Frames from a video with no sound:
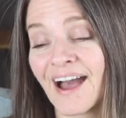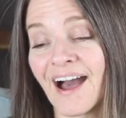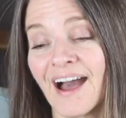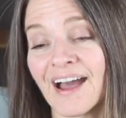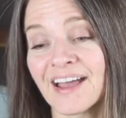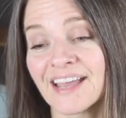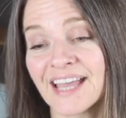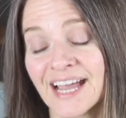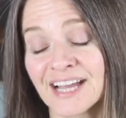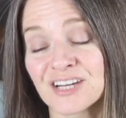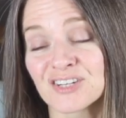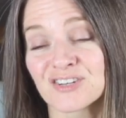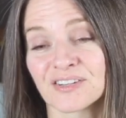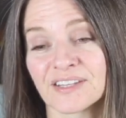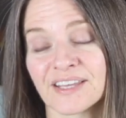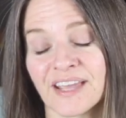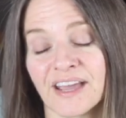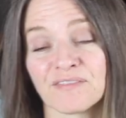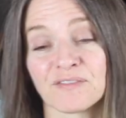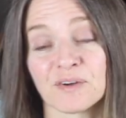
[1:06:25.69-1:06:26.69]
I
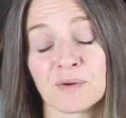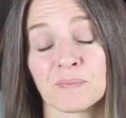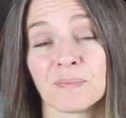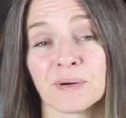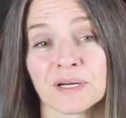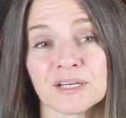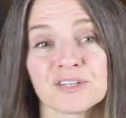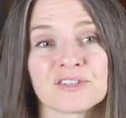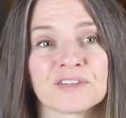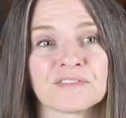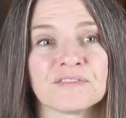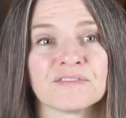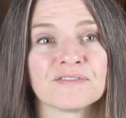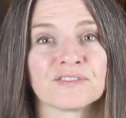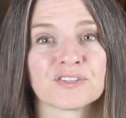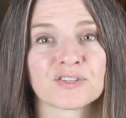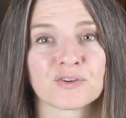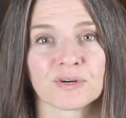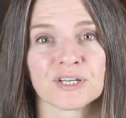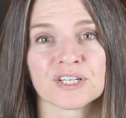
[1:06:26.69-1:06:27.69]
actually have a bunch of
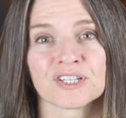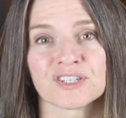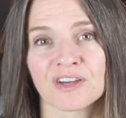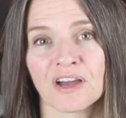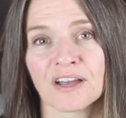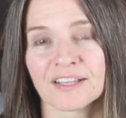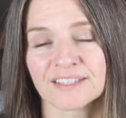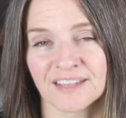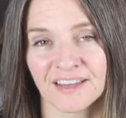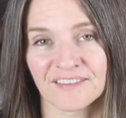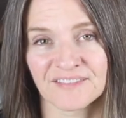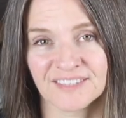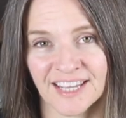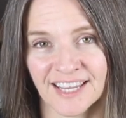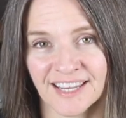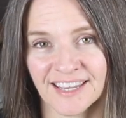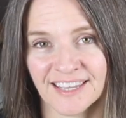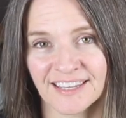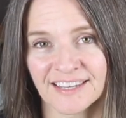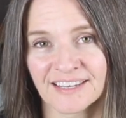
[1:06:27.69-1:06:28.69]
screenshots I've
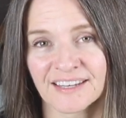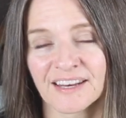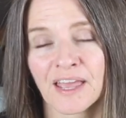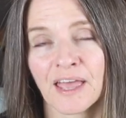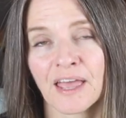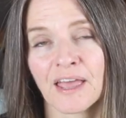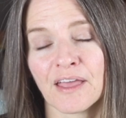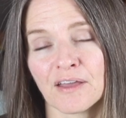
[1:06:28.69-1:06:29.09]
taken